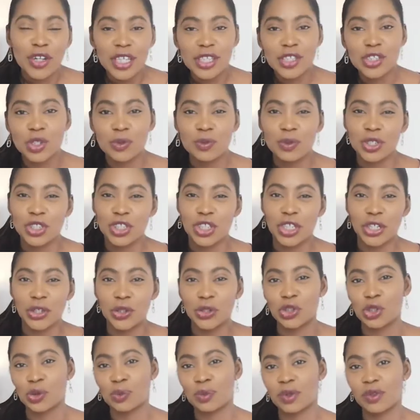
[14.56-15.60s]
got a super
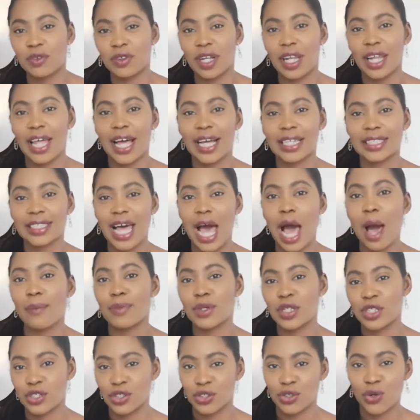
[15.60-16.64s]
chilled, super relaxed
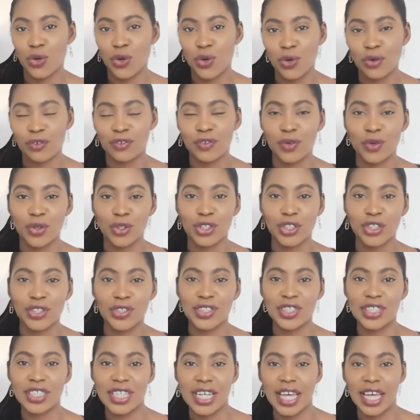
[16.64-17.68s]
Amazon haul for you
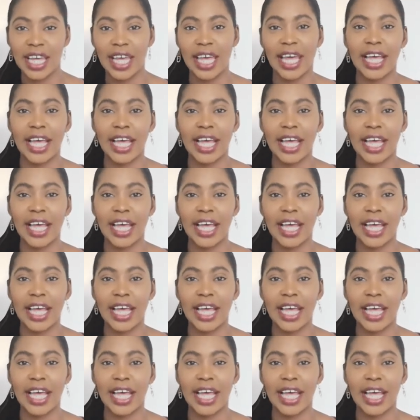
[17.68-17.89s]
today.